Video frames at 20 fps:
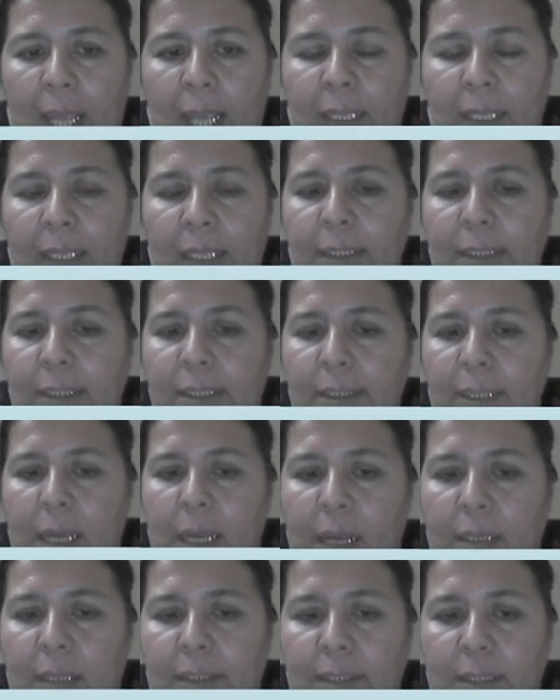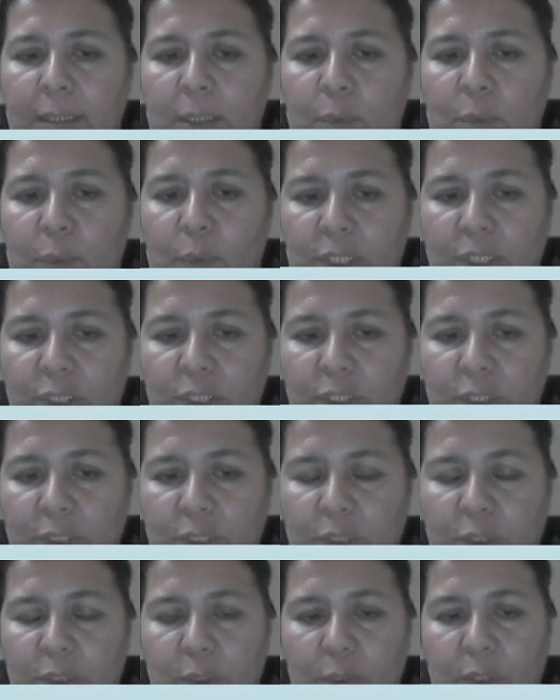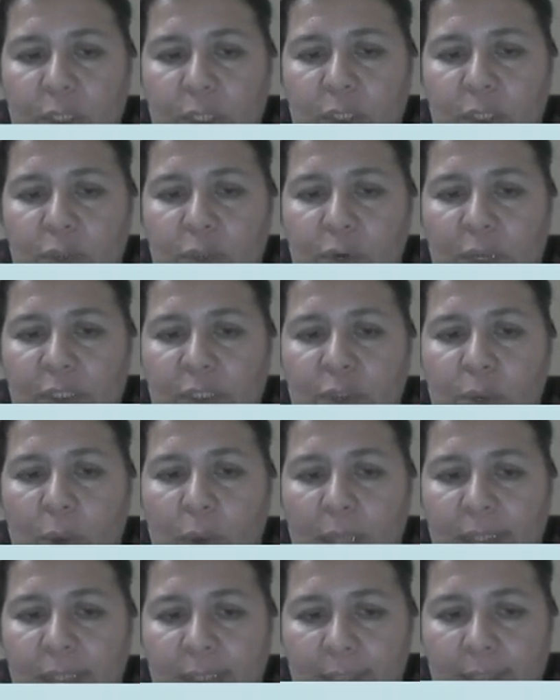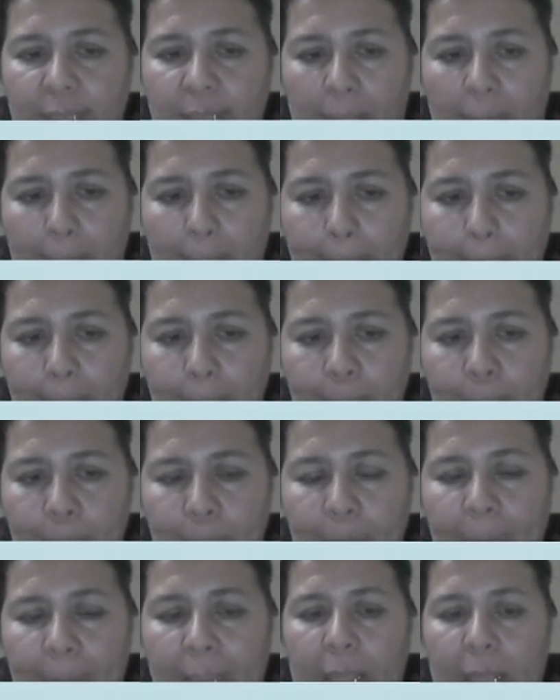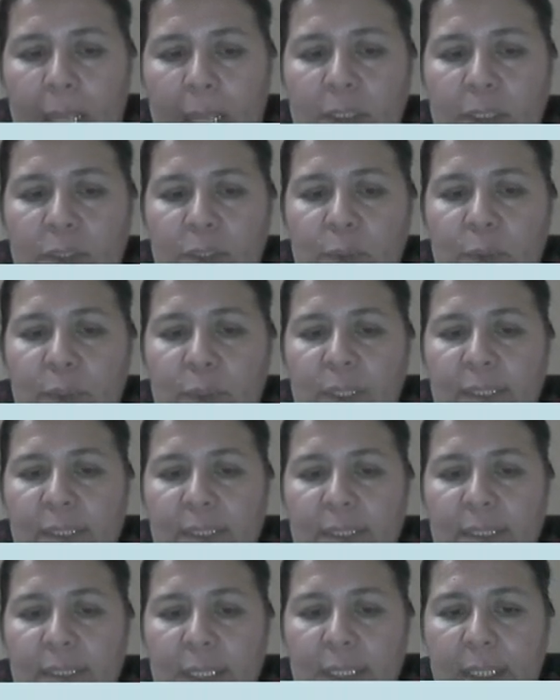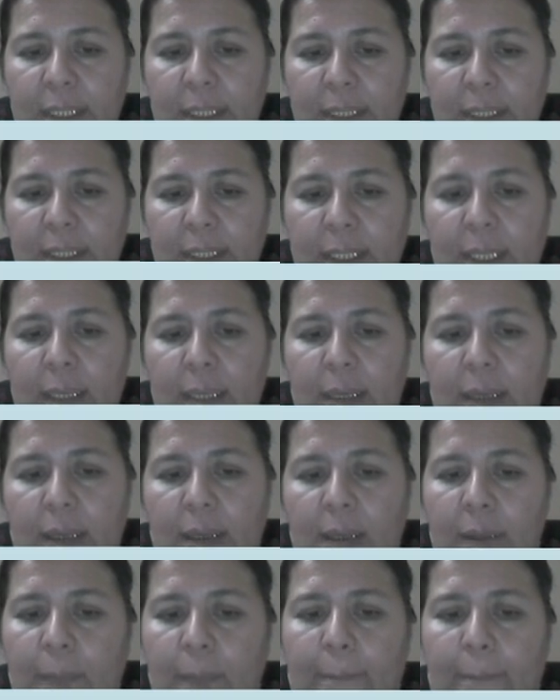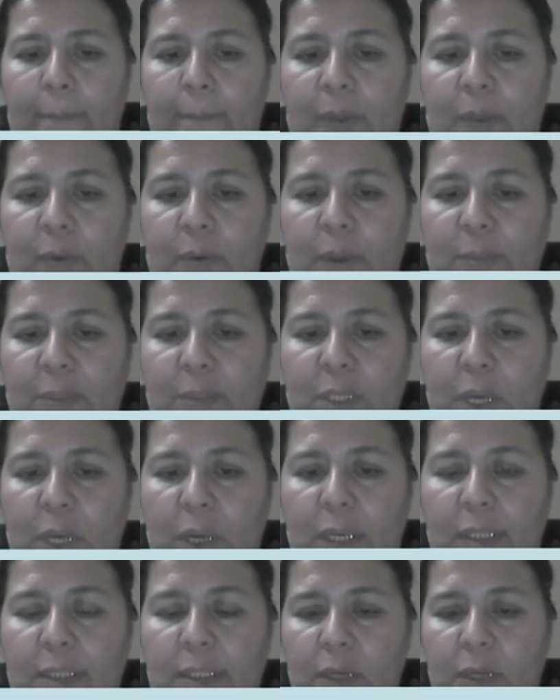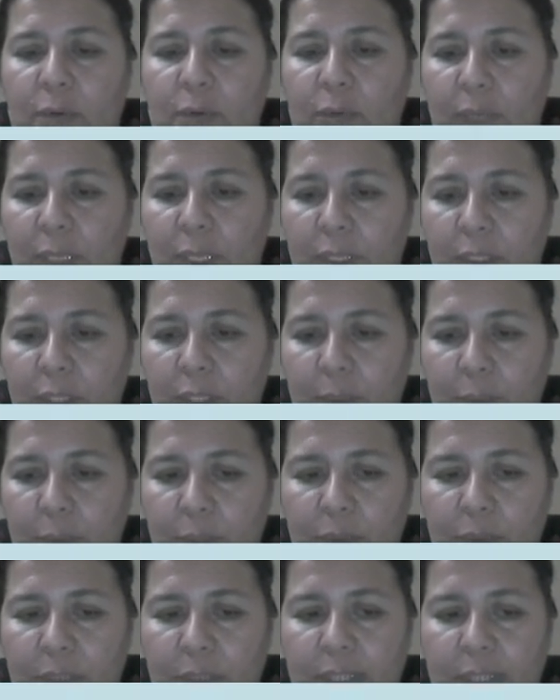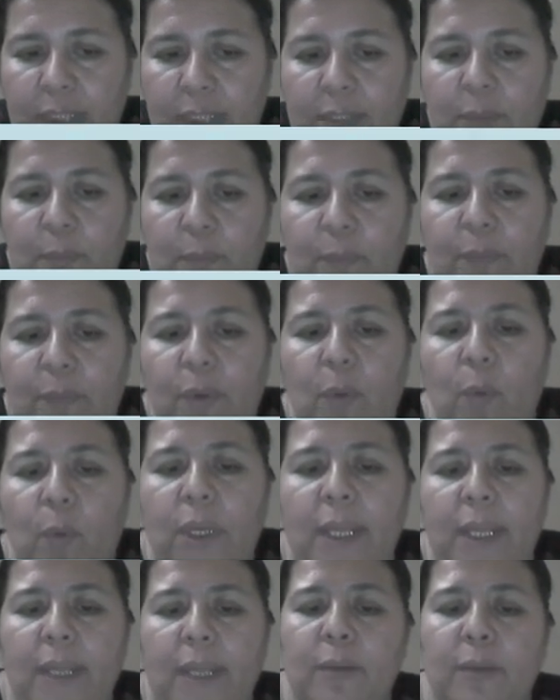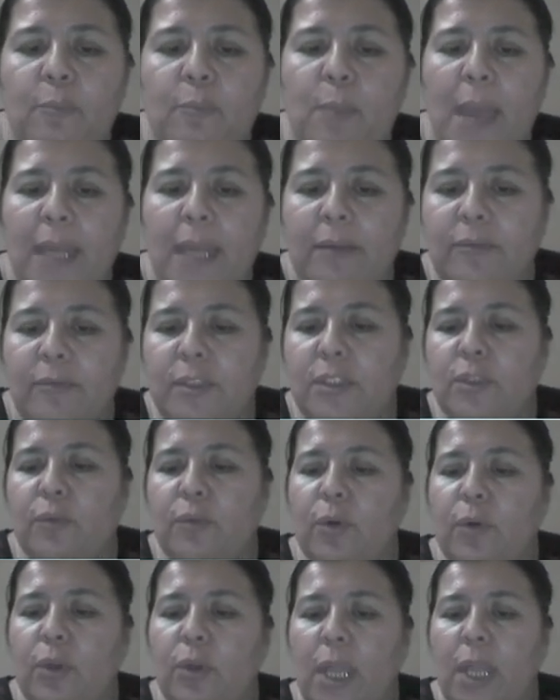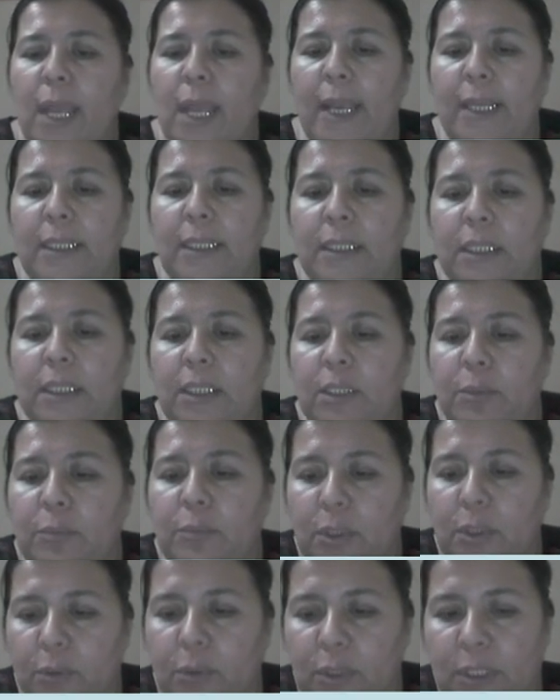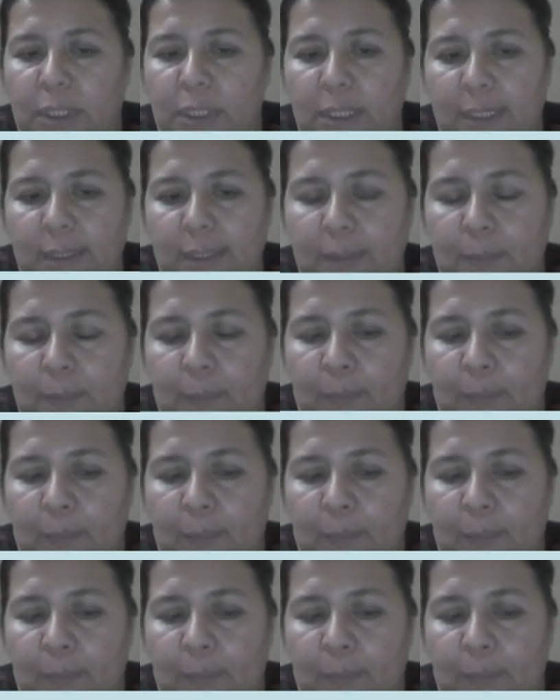Then discuss the questions or try to answer them. Do the thing websites are real communities? What are the benefits of online communities?